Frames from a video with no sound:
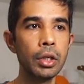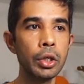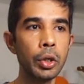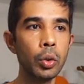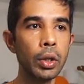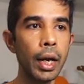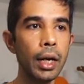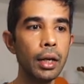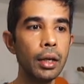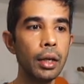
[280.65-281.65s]
To do
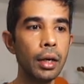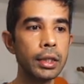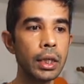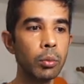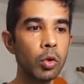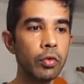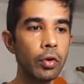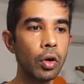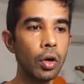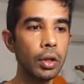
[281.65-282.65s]
that, let's remove
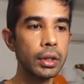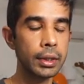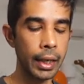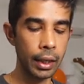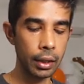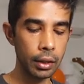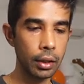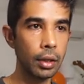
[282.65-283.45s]
all this data